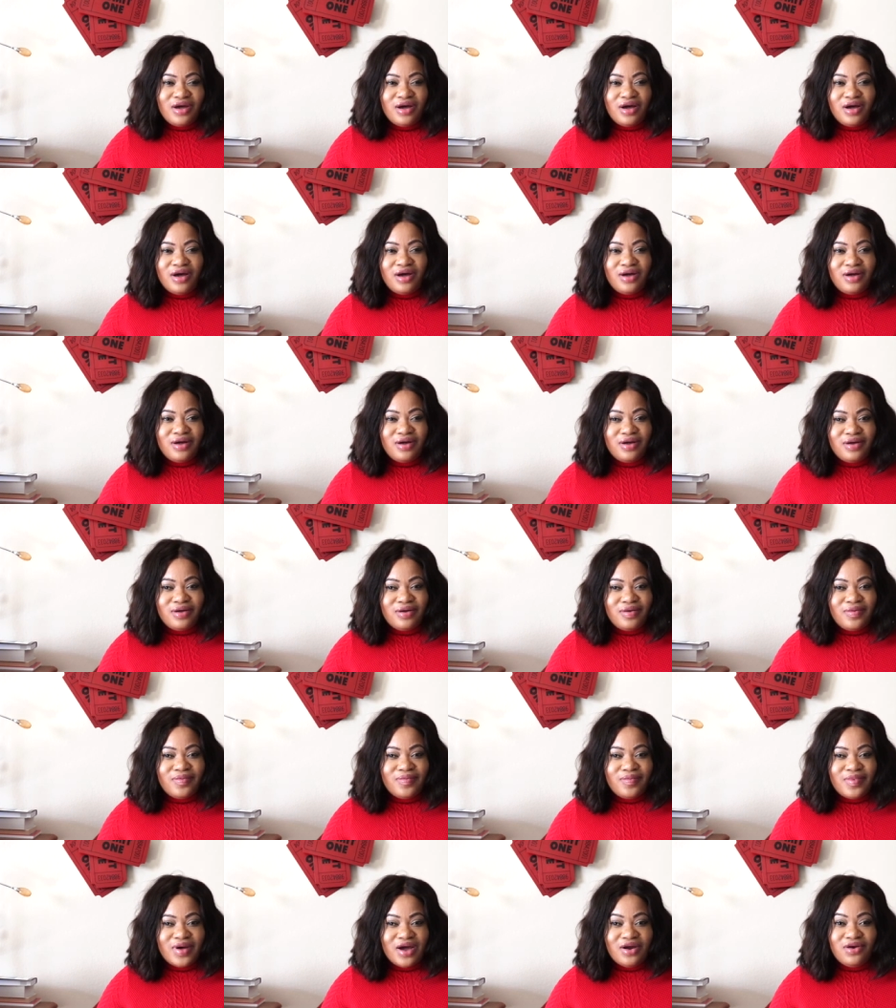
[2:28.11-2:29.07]

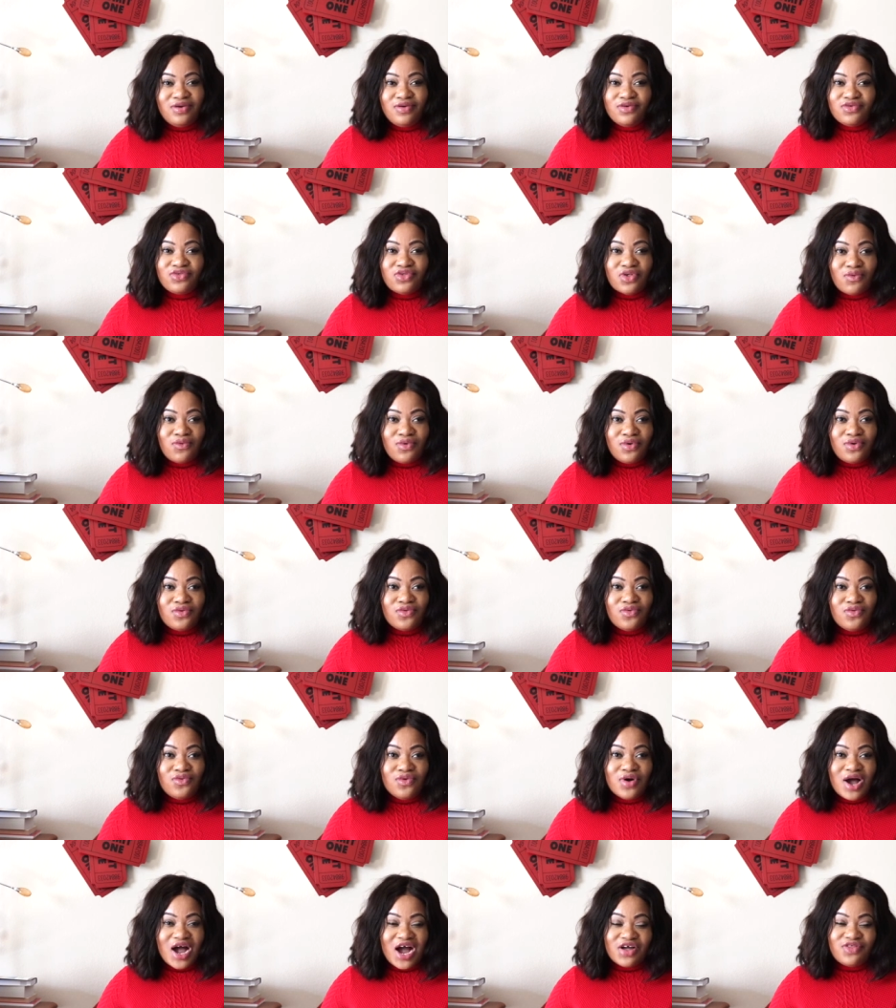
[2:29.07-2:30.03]
I know someone
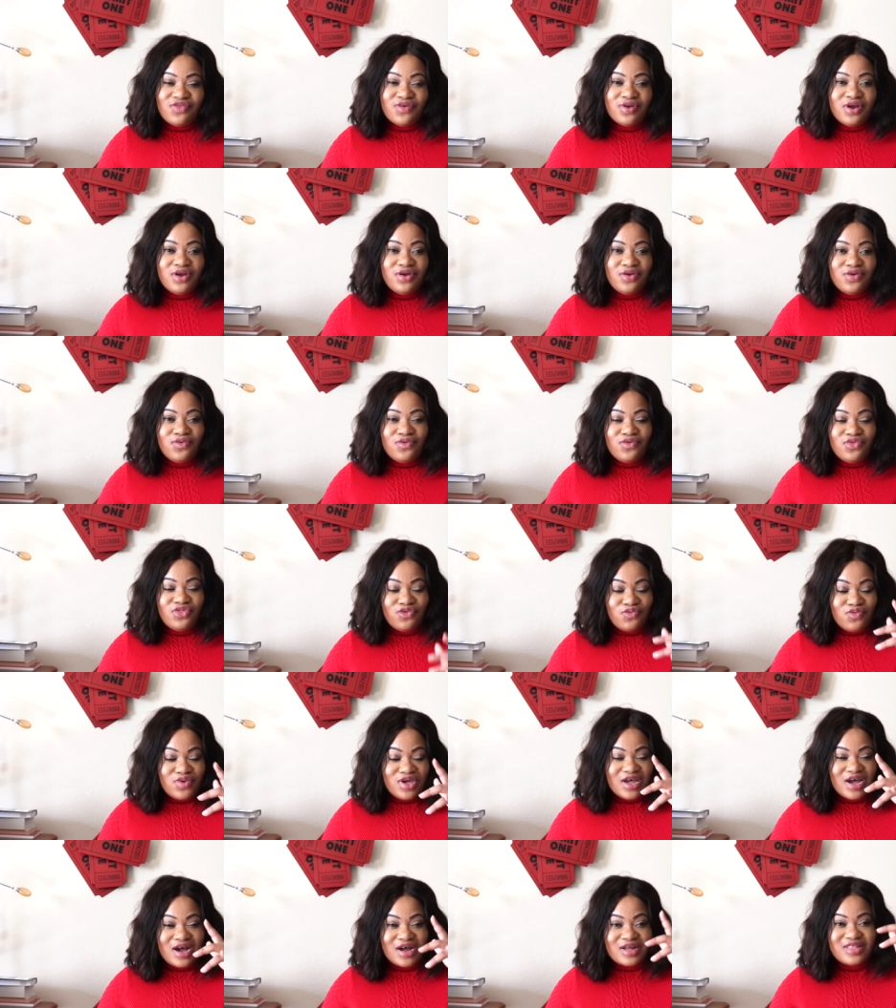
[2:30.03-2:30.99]
who actually knows
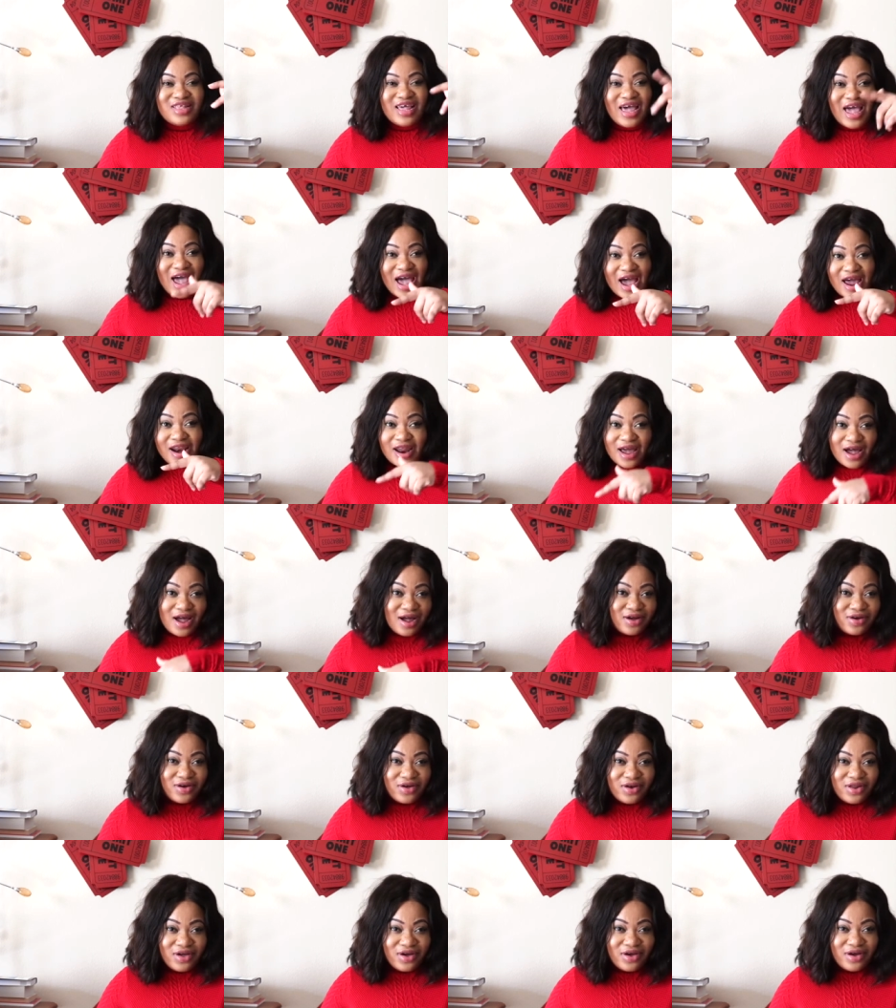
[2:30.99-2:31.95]
React and
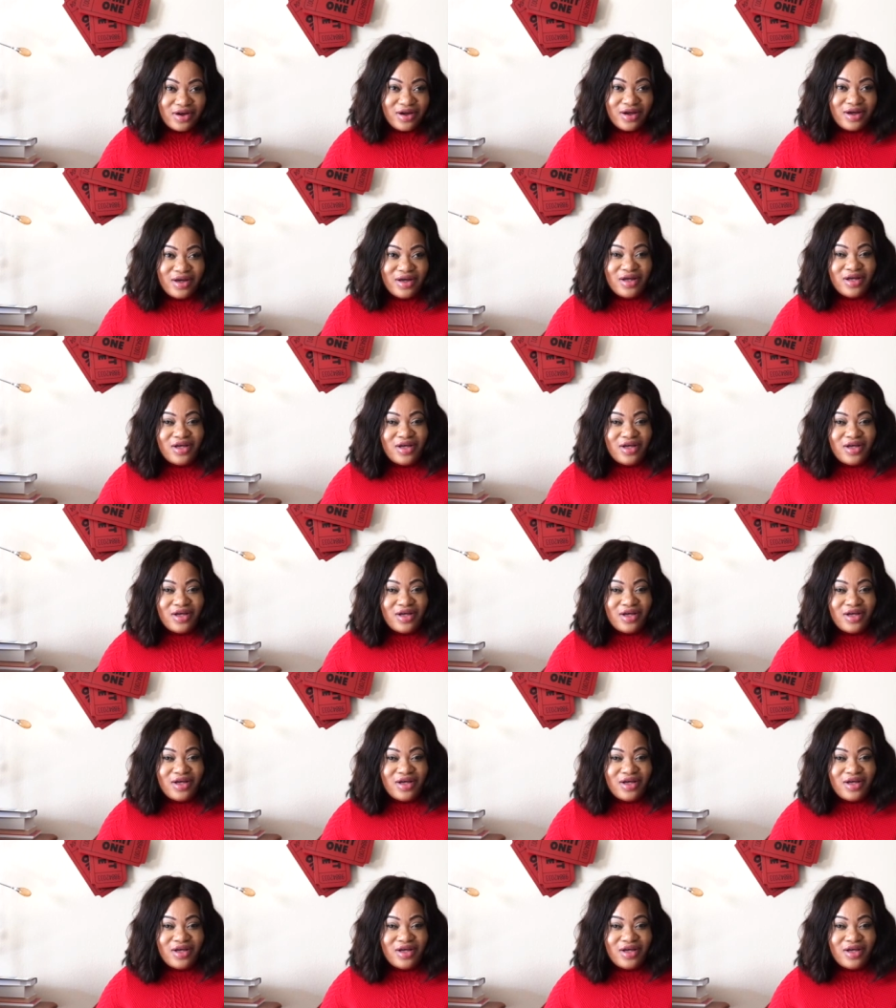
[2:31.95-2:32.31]
Angular,